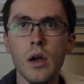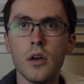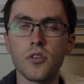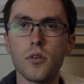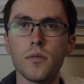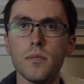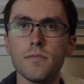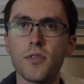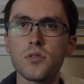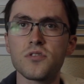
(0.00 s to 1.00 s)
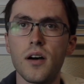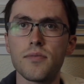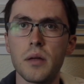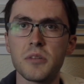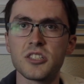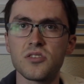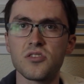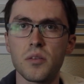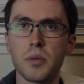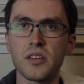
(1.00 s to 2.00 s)
So, First off, let me just
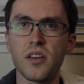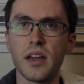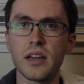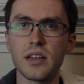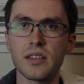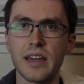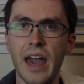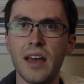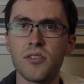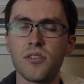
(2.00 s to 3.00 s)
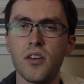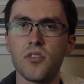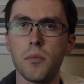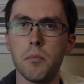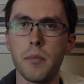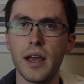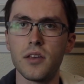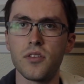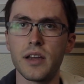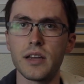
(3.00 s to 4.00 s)
start by saying the cast is
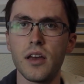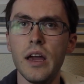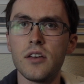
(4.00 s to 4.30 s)
amazing.